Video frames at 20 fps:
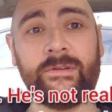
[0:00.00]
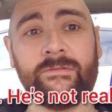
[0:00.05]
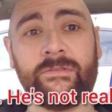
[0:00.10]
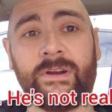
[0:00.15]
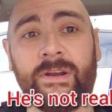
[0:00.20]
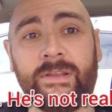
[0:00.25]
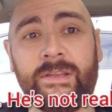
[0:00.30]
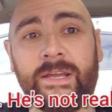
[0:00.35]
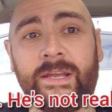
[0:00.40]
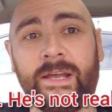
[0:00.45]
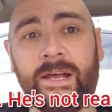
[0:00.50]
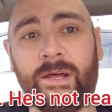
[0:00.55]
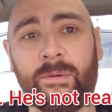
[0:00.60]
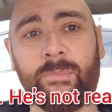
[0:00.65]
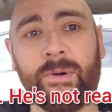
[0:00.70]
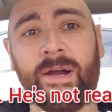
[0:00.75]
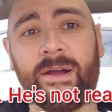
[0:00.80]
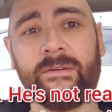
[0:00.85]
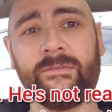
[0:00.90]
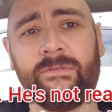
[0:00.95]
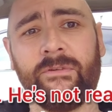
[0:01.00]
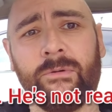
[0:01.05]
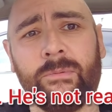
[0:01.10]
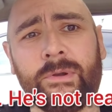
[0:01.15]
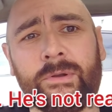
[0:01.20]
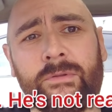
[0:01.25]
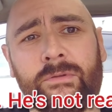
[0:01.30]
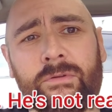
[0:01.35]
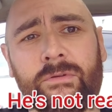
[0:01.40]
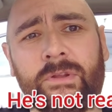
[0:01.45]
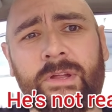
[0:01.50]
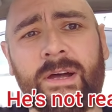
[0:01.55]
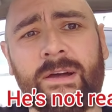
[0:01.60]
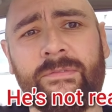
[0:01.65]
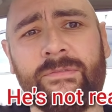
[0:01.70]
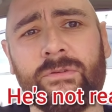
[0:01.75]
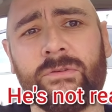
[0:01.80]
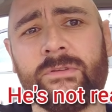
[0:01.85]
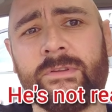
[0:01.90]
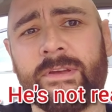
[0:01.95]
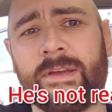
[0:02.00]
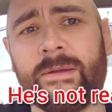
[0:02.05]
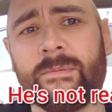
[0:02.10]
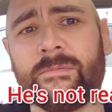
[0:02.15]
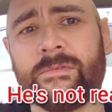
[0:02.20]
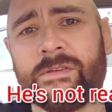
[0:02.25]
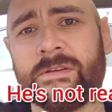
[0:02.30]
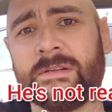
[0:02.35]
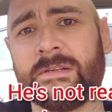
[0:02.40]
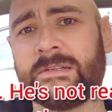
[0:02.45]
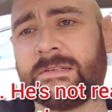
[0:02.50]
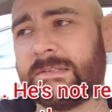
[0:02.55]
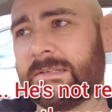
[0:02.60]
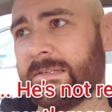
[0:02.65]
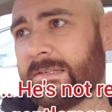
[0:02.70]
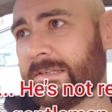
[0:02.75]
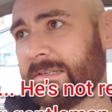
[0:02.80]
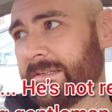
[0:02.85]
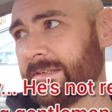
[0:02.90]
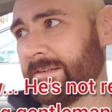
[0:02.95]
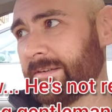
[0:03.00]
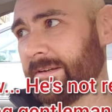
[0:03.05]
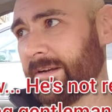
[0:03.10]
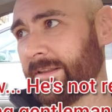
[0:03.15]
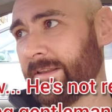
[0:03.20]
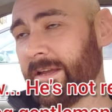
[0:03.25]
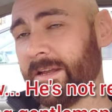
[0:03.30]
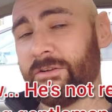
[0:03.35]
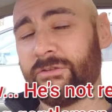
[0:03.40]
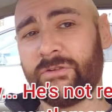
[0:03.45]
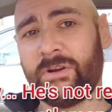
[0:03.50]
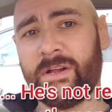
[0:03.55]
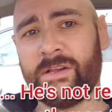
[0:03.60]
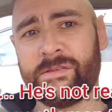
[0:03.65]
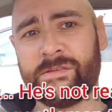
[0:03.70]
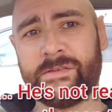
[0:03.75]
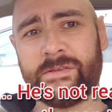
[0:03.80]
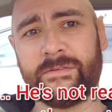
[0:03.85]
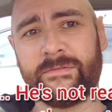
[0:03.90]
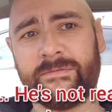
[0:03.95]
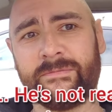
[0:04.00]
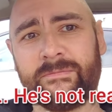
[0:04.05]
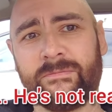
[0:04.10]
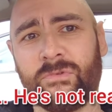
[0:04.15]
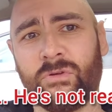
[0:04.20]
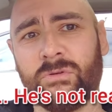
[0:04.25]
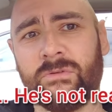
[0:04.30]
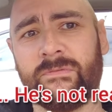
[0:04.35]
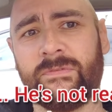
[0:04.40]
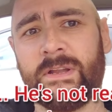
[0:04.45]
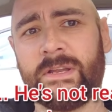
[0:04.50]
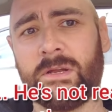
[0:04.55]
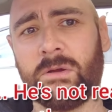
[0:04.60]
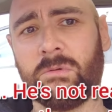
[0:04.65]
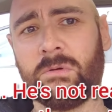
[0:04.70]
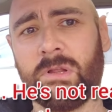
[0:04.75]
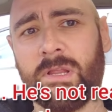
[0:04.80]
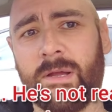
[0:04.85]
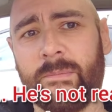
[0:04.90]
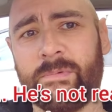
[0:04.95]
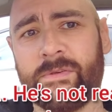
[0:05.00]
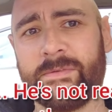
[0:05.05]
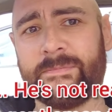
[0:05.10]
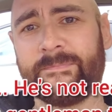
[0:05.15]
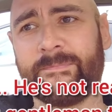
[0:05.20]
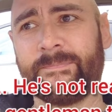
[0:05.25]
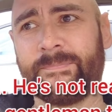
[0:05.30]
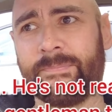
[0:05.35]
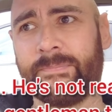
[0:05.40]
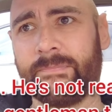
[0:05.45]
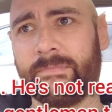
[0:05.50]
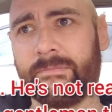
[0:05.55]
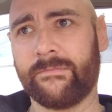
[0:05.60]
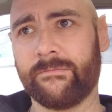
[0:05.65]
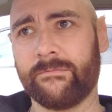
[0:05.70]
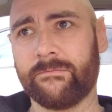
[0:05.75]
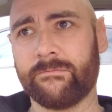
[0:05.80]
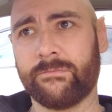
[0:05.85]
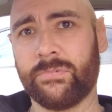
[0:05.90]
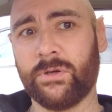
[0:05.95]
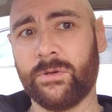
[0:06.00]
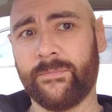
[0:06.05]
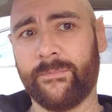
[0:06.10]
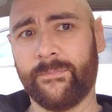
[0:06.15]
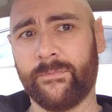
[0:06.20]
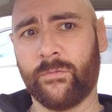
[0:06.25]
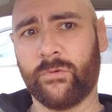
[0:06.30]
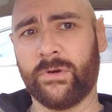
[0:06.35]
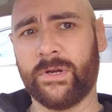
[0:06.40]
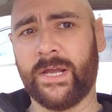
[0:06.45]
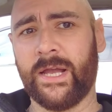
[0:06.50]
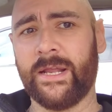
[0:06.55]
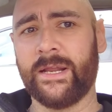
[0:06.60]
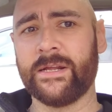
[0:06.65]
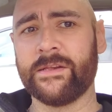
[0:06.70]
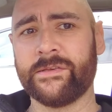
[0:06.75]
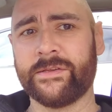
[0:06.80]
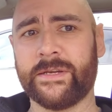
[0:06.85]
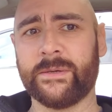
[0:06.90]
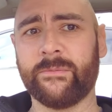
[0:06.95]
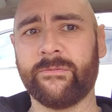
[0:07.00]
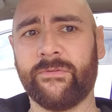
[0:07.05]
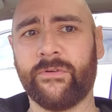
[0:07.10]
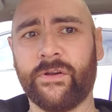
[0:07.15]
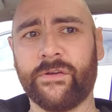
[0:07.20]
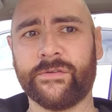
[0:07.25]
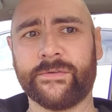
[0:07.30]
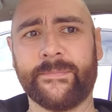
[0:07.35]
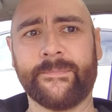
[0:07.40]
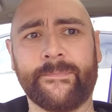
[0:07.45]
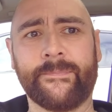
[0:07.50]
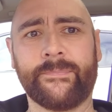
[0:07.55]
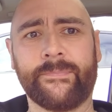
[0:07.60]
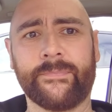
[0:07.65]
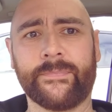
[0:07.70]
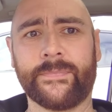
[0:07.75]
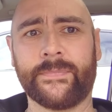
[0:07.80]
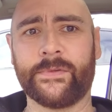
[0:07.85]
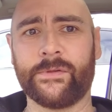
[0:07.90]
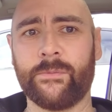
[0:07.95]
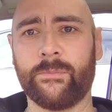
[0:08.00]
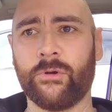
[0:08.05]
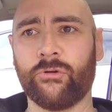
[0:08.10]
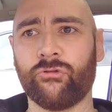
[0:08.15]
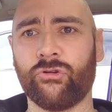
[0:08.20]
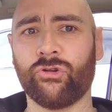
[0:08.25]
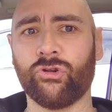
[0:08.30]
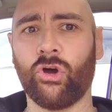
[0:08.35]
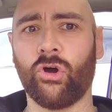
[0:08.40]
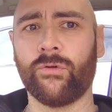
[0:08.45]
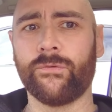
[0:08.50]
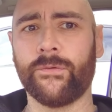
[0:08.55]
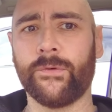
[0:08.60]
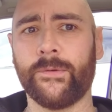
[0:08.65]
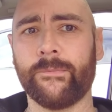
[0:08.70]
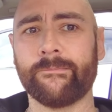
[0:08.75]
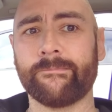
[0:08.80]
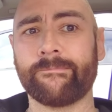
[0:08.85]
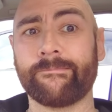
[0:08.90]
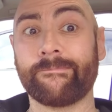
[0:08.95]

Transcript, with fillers: running the car back and forward through that a few times in the interests of good video clips. But I'm going to get an ice cream first, it would be rude not to.